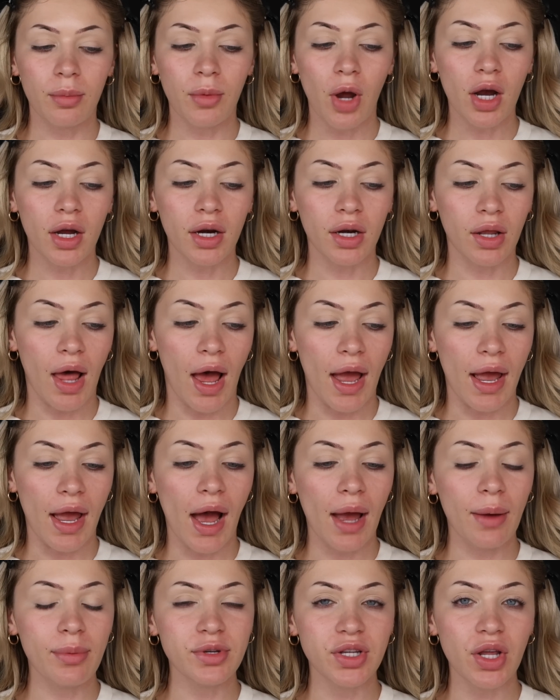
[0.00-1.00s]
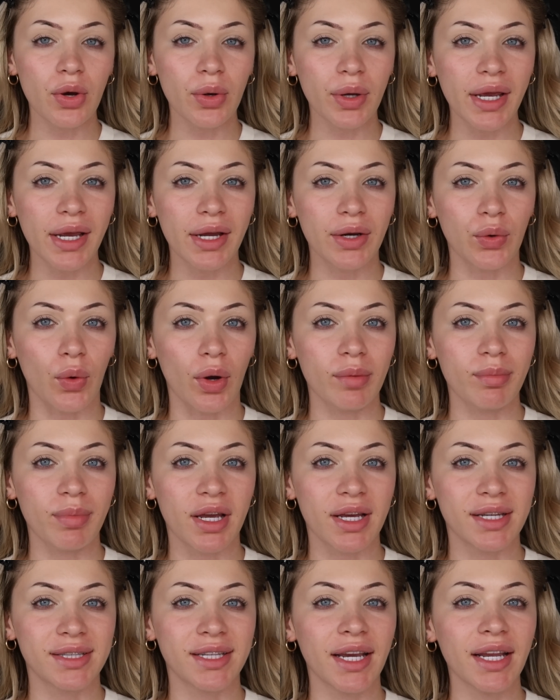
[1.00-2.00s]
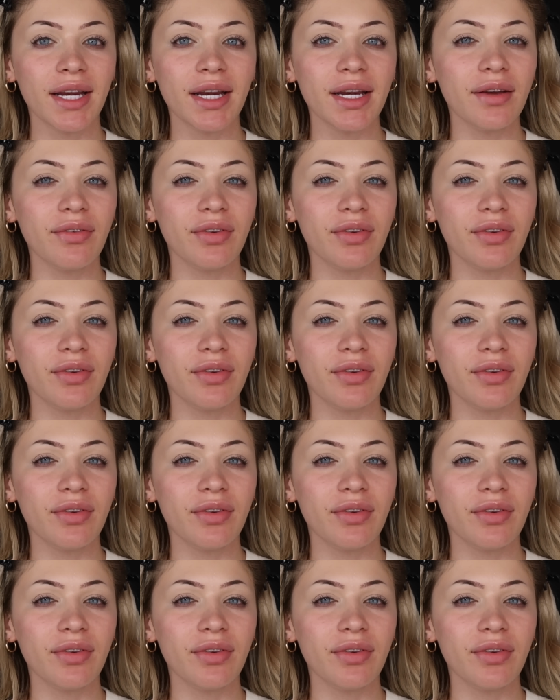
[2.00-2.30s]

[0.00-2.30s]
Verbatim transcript: I'm not gonna lie, I was low-key annoyed because he didn't